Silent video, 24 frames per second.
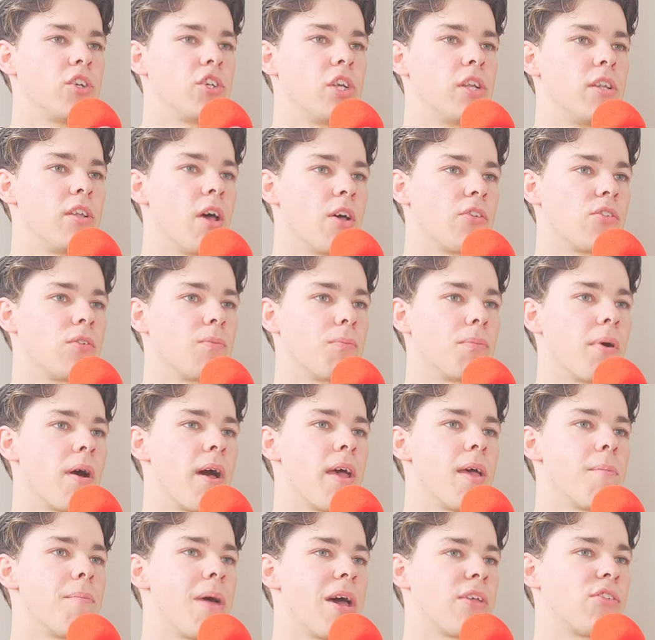She doesn't
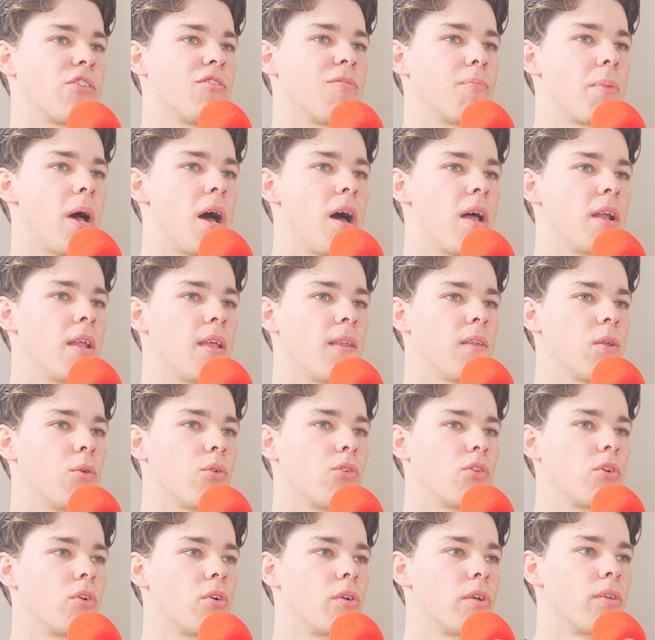play a massive part in those
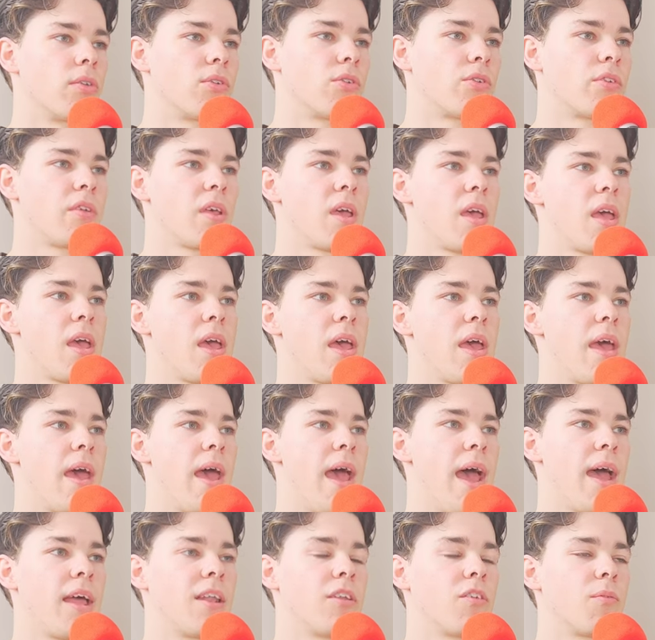stories.
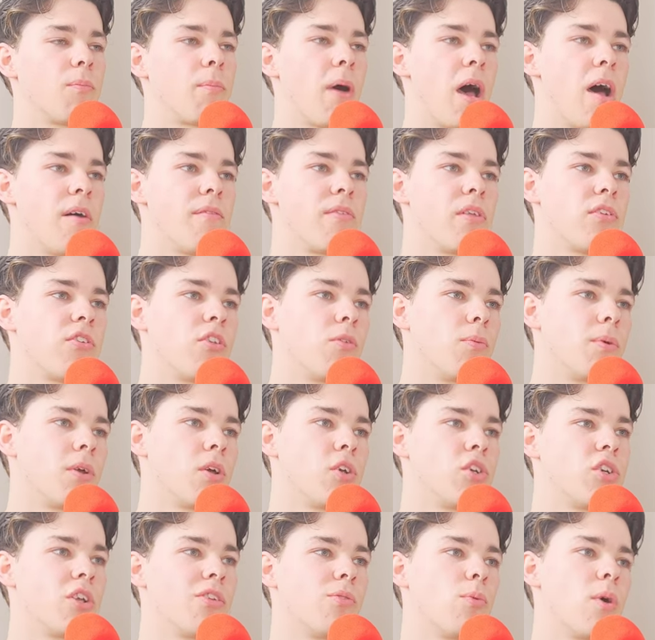And part of this is
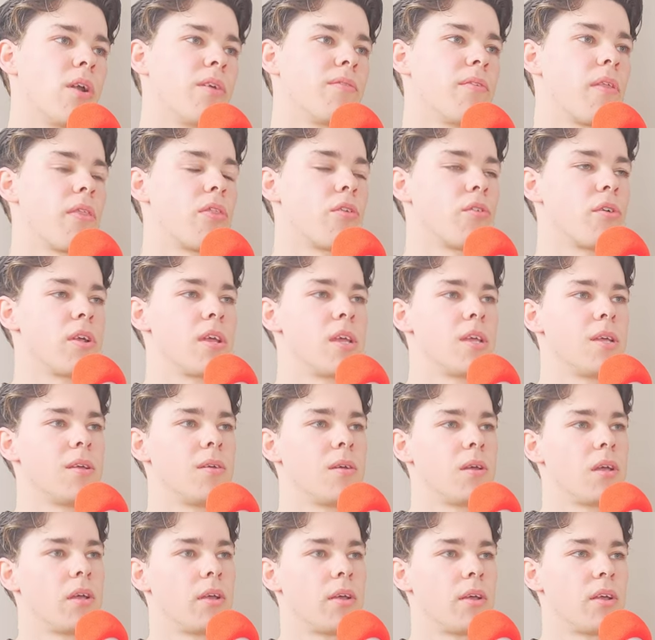because she's one of the three
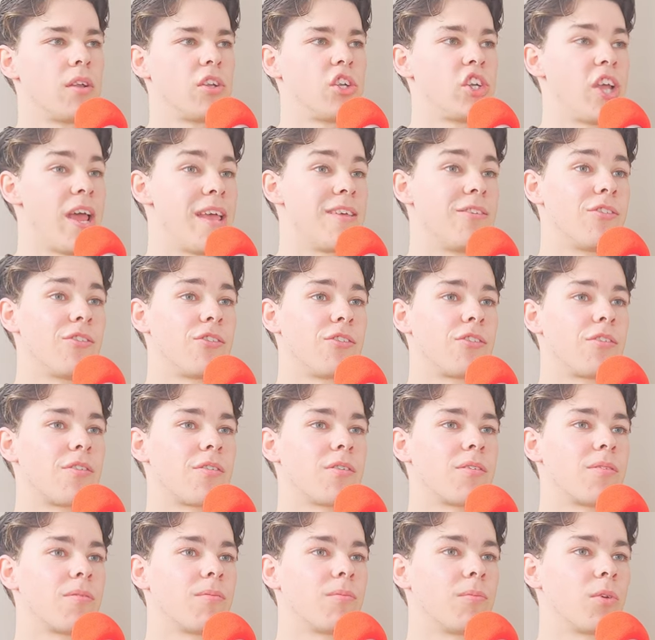chaste
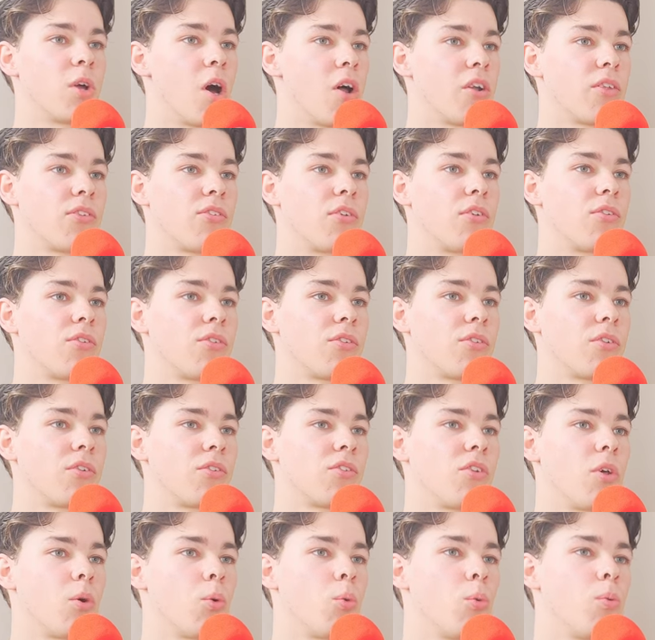goddesses.
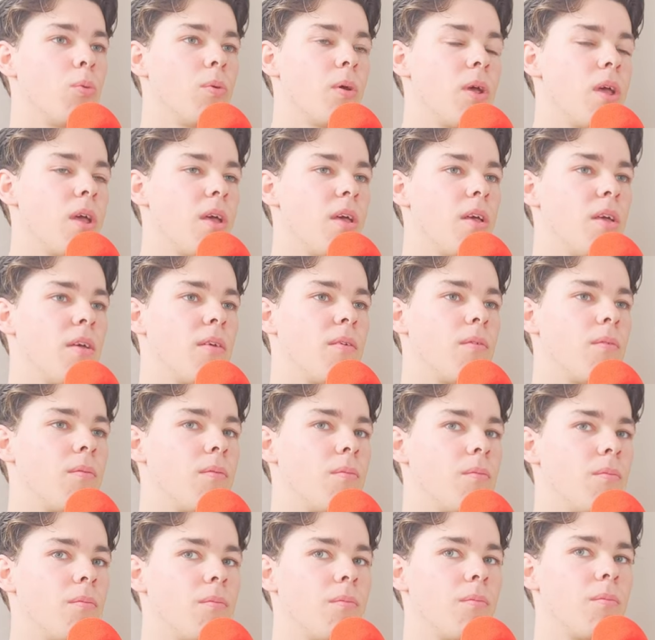So
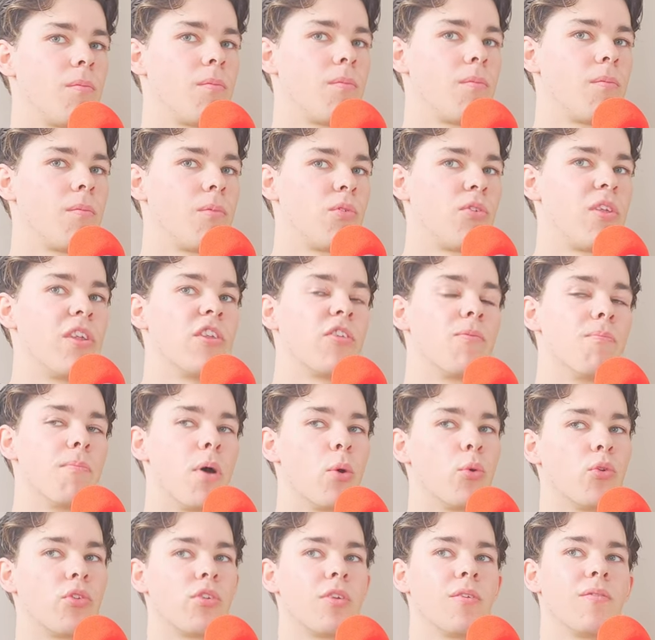since
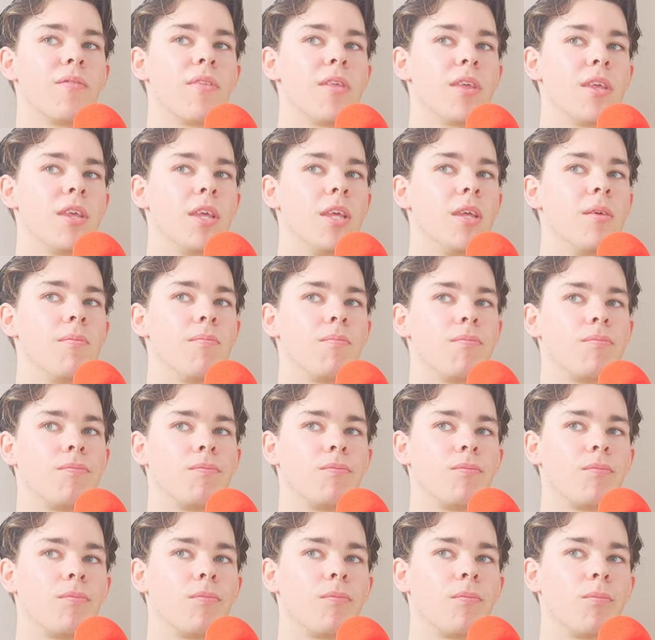most of the
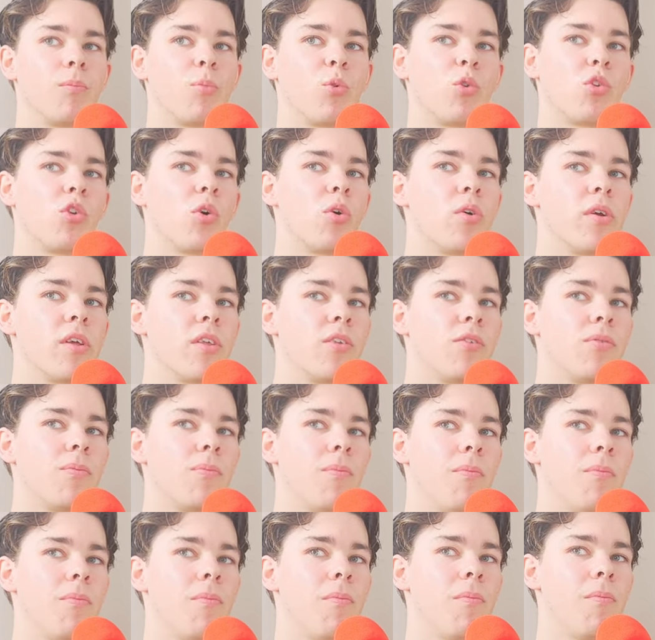stories
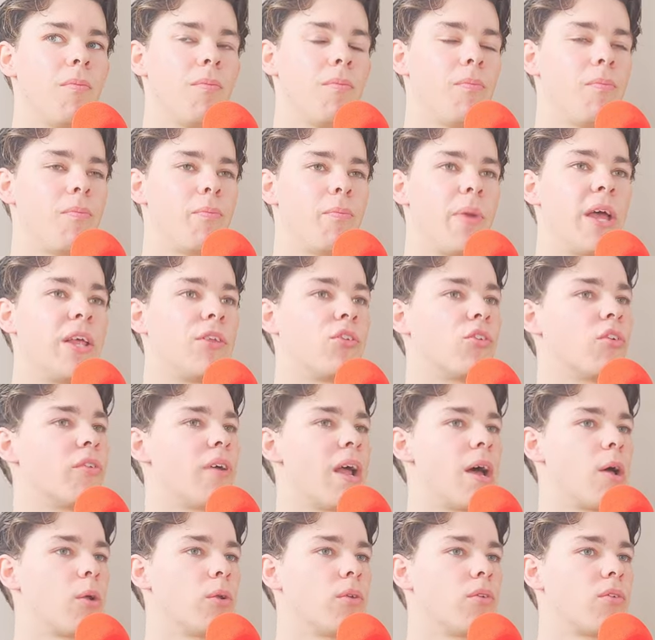base
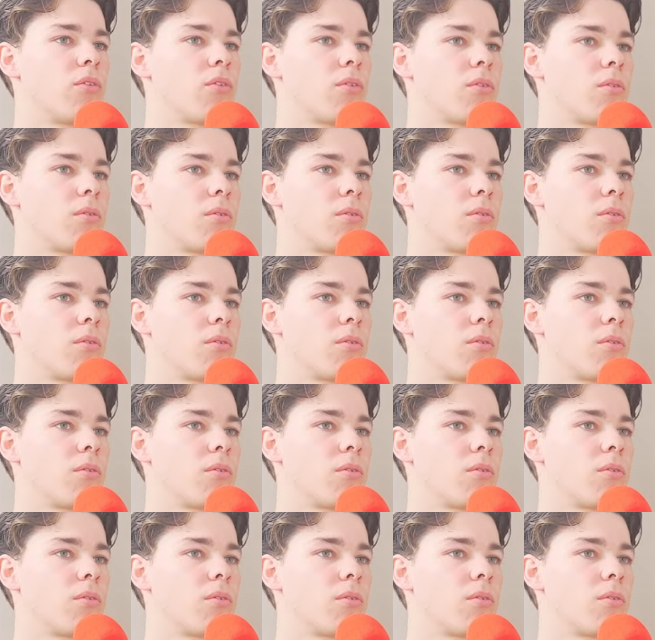around